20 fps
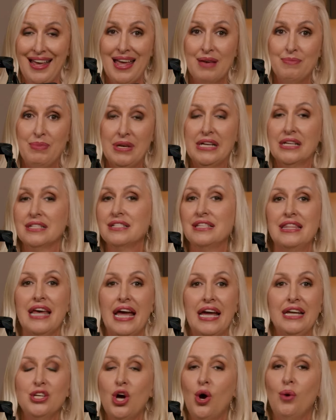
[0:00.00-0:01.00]
because
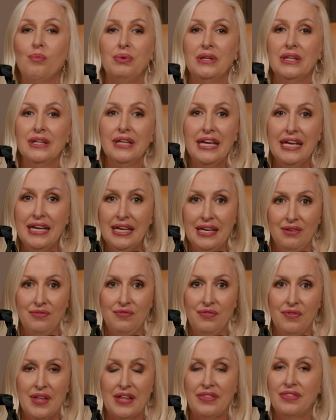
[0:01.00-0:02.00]
they don't
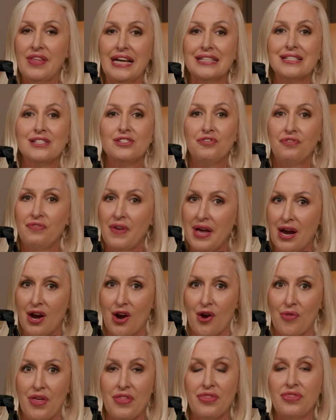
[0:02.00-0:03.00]
believe that that's
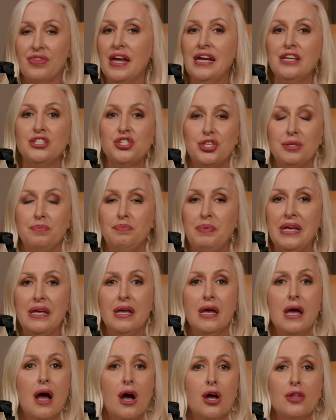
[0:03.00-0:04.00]
fair, that they should be